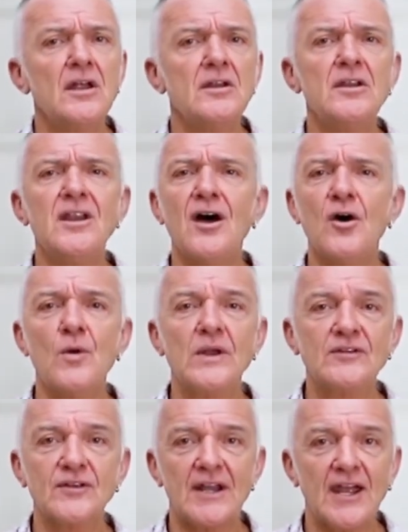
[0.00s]
no
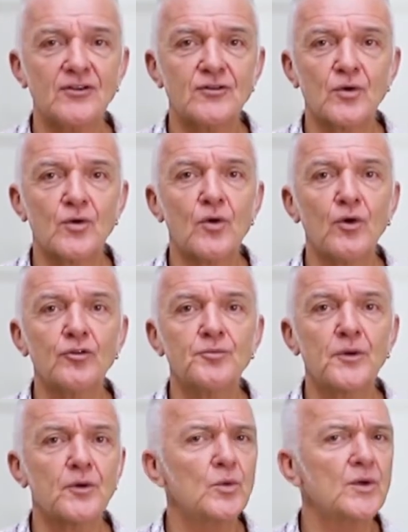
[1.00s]
international course
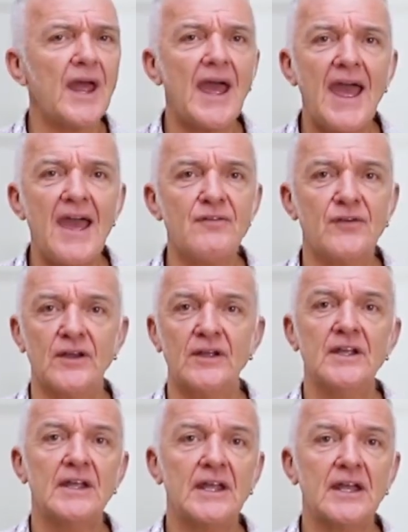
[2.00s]
book would ever
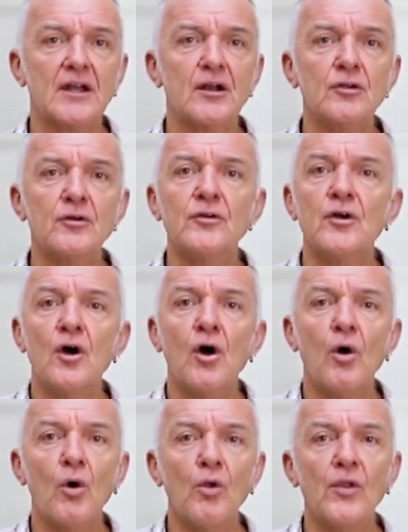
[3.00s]
include
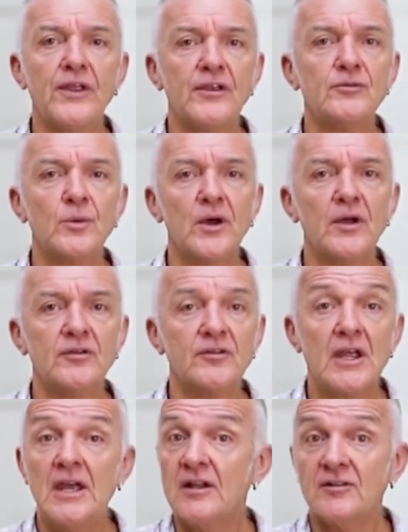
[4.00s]
all these words.
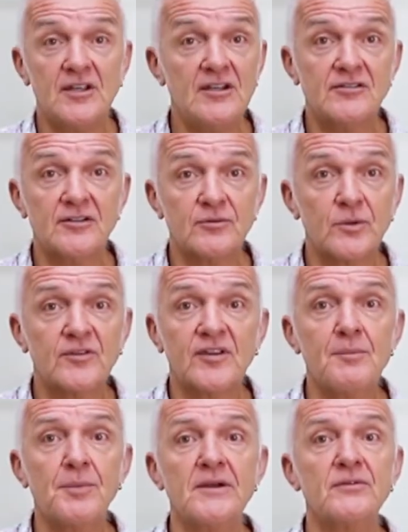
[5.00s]
Teachers would
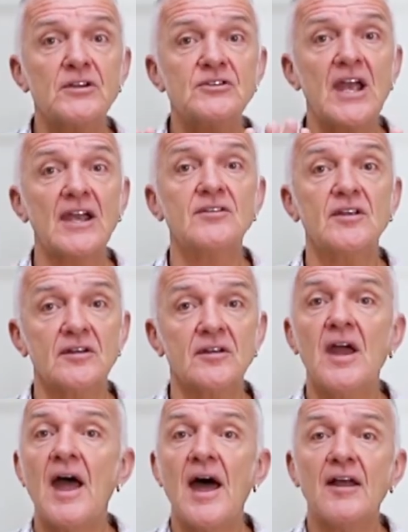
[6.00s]
simply reject it
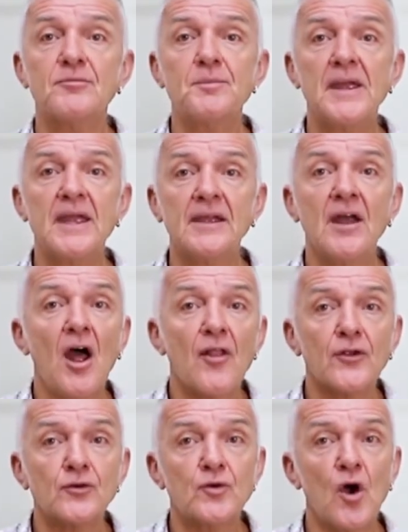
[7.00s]
as being
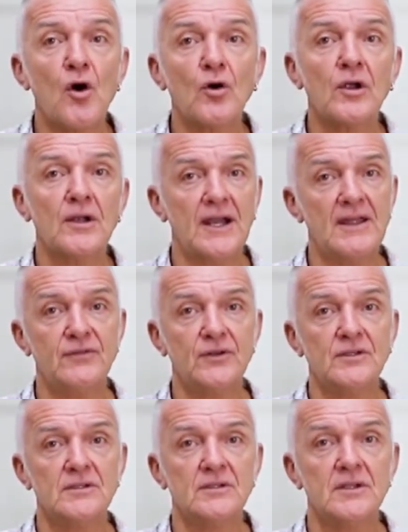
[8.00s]
the wrong
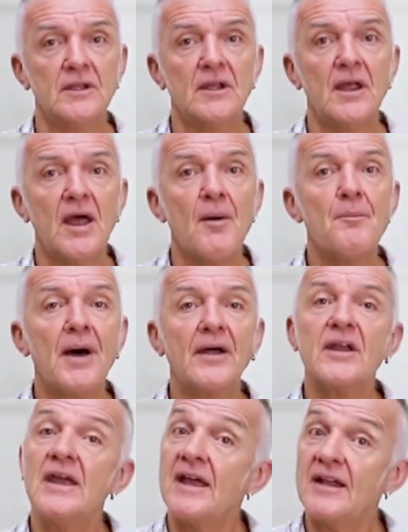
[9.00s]
level.
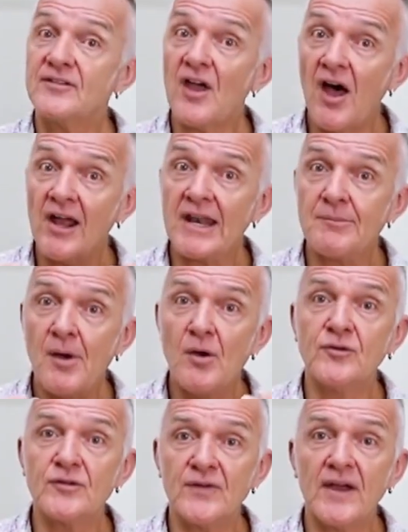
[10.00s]
But it's highly
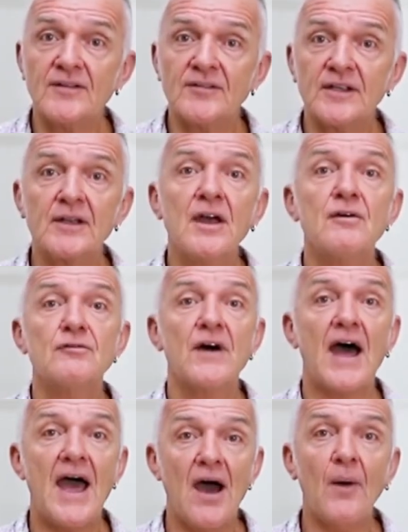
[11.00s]
motivating
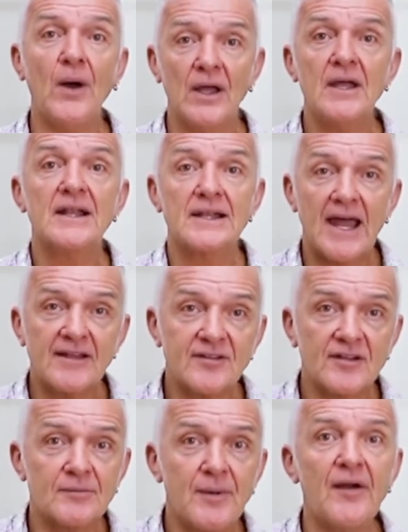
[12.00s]
for our
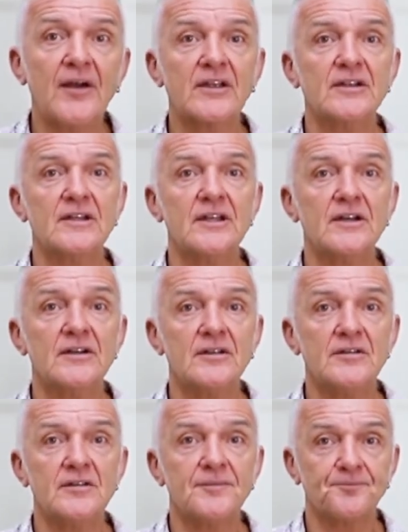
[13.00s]
Latin American
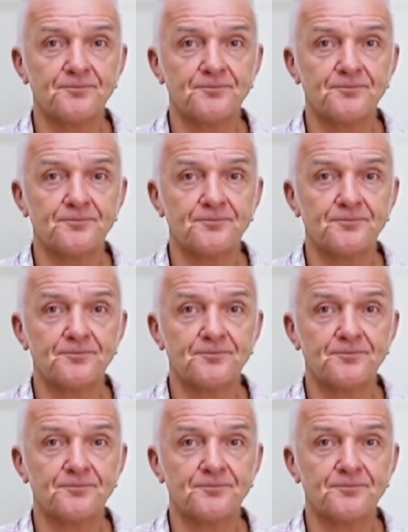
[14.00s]
learners.